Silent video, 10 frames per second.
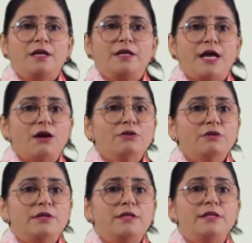Now,
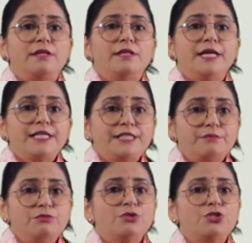let's
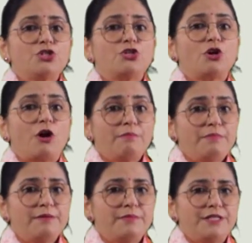move to
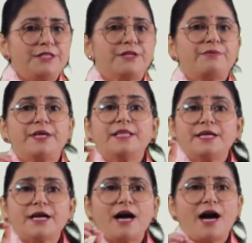complementary with
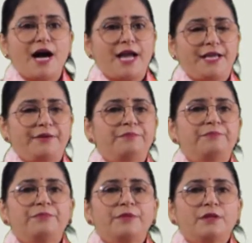I.
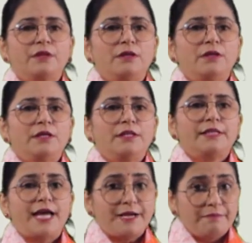
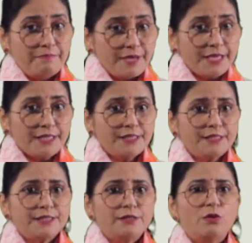That means
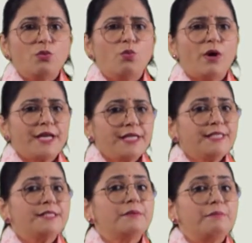one
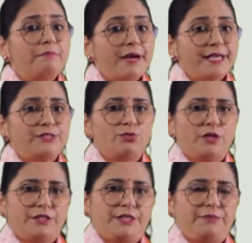is
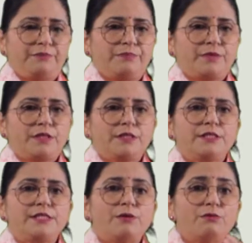praiseworthy.
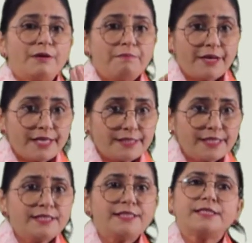Someone
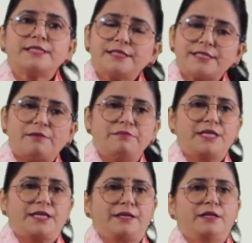praises
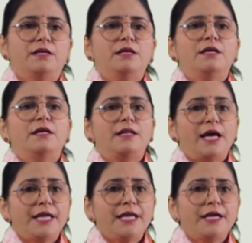something.
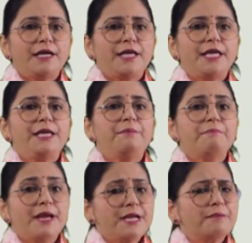Like he
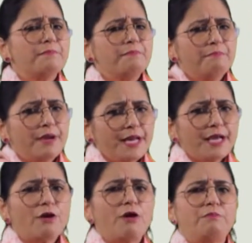made
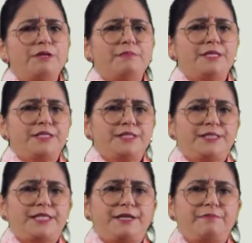many complimentary
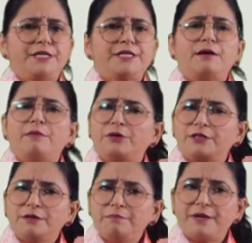statements about
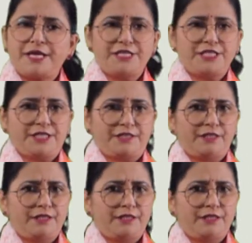the painting.